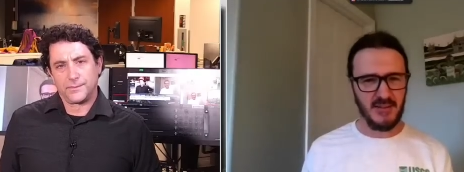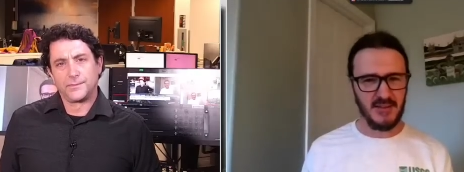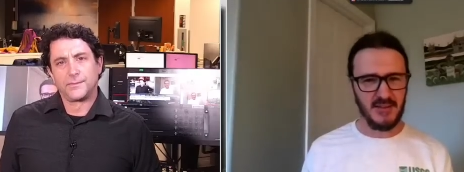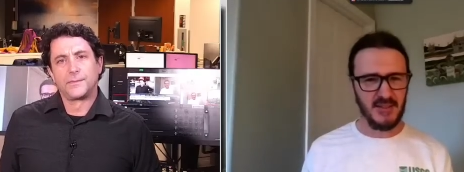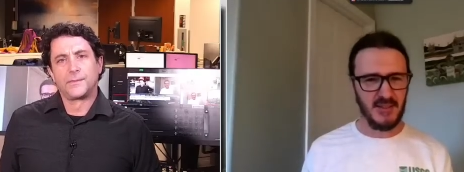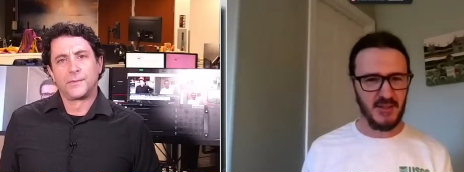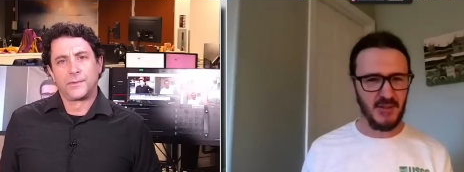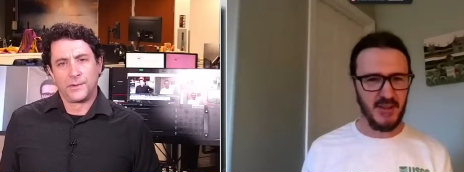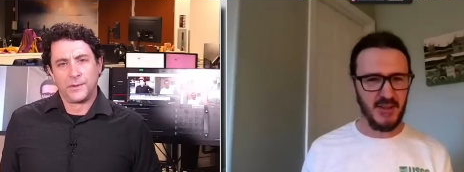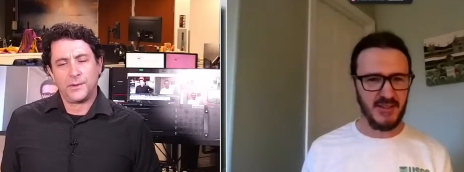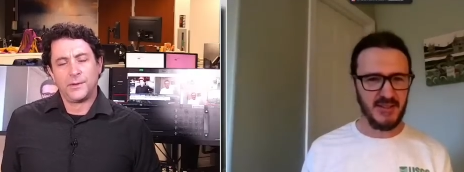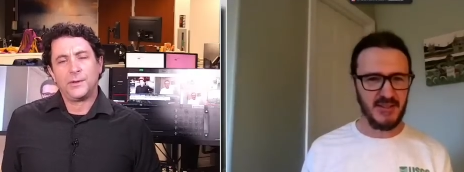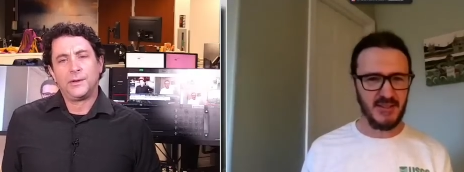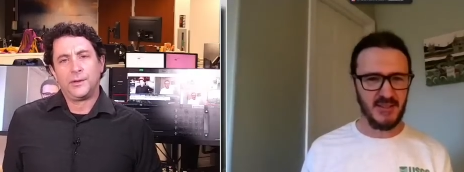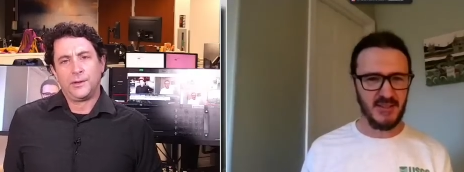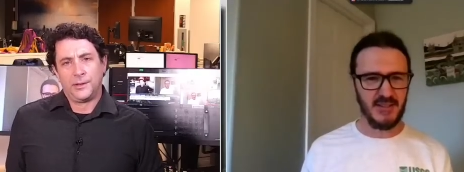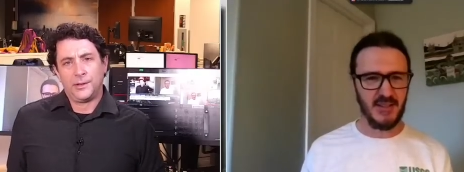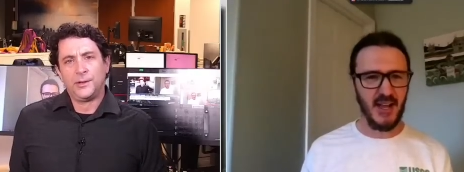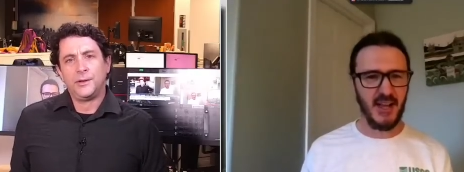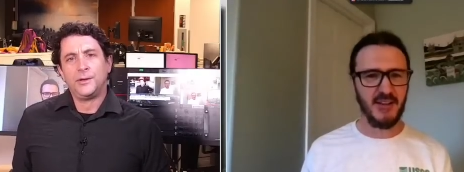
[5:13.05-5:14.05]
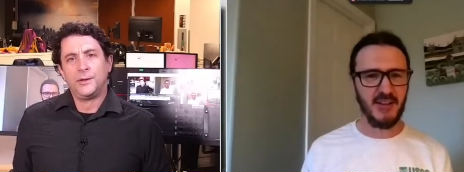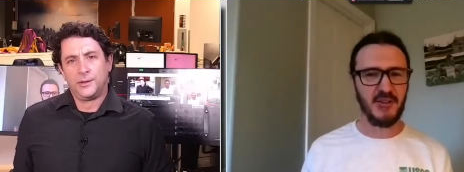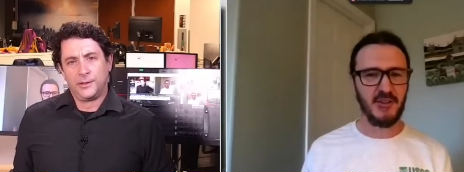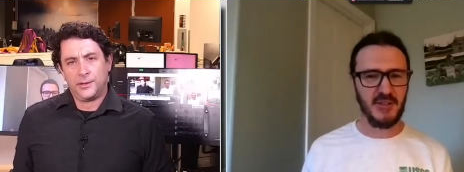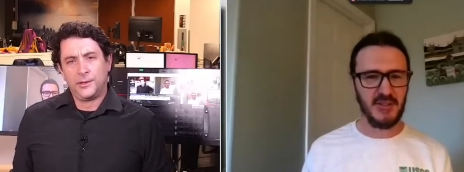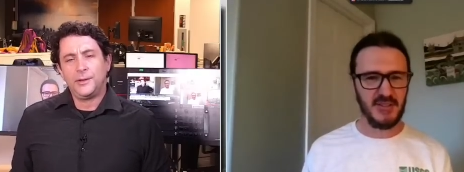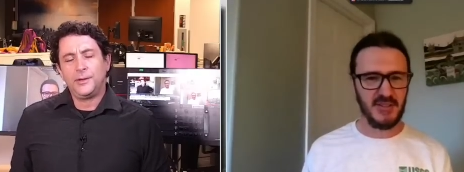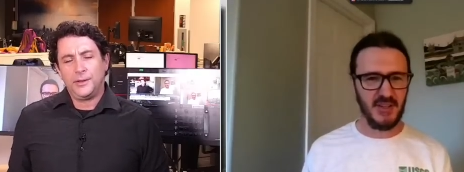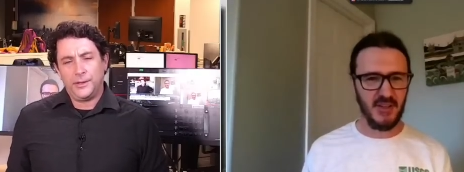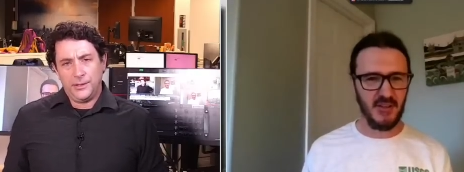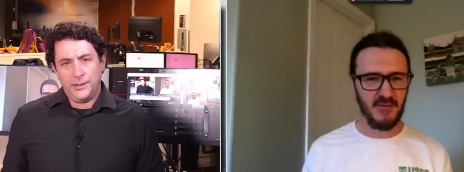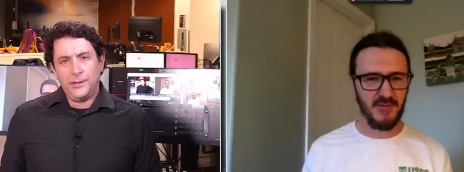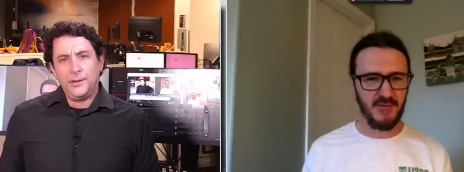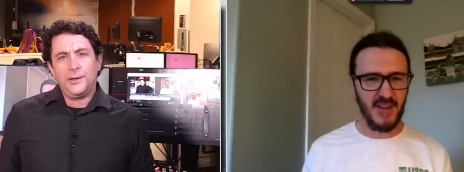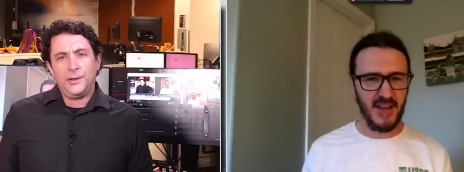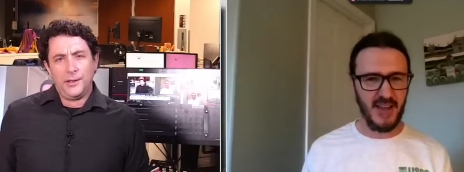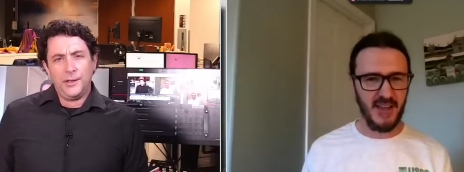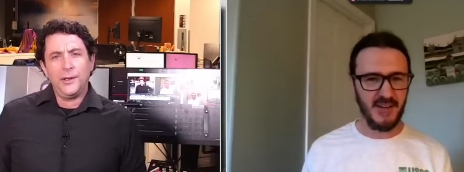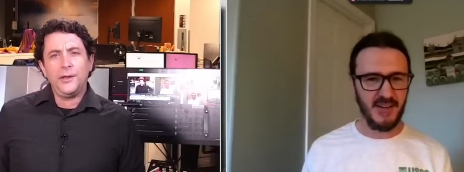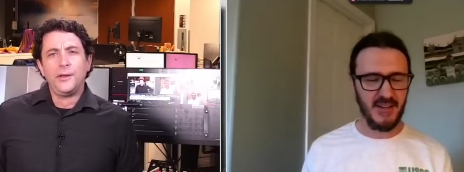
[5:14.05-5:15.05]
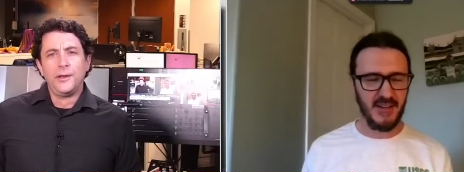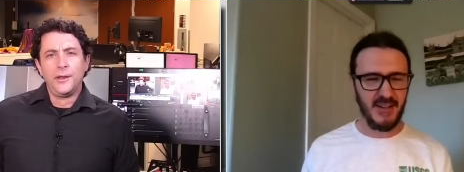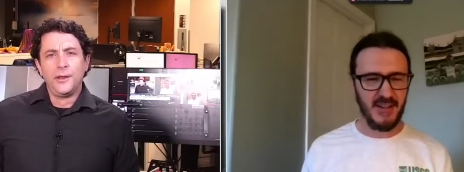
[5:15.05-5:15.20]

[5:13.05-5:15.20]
Speaker 1: And so that's a hydrogen sulfide.